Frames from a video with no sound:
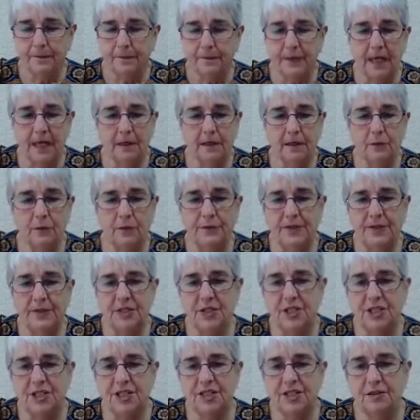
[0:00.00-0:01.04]
And the
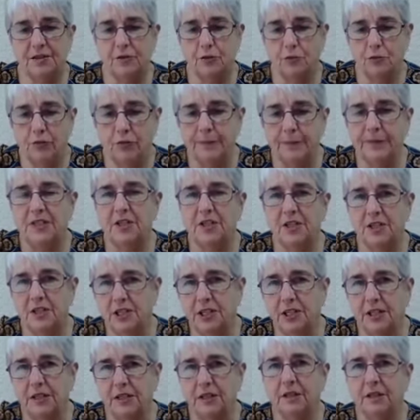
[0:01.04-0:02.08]

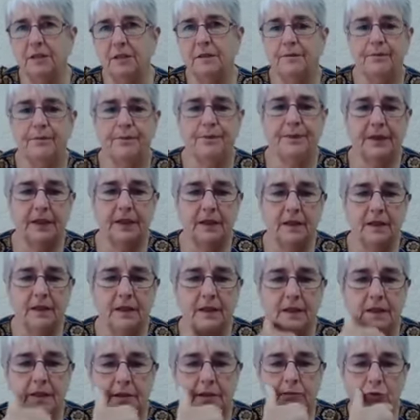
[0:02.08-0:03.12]
repetition
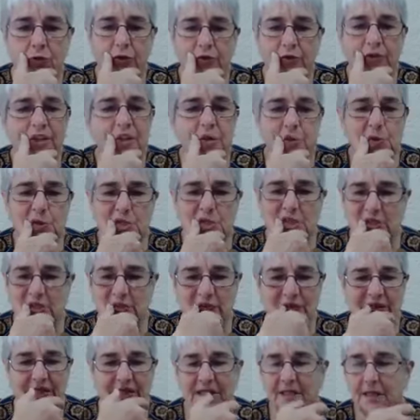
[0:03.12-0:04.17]
reveals the
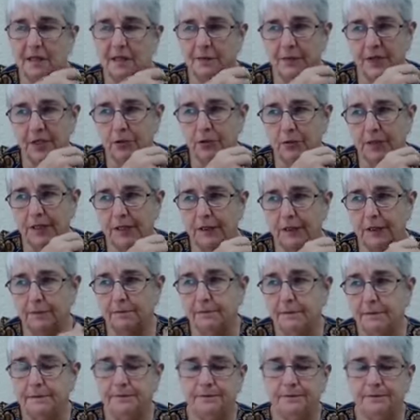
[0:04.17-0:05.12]
differences between them.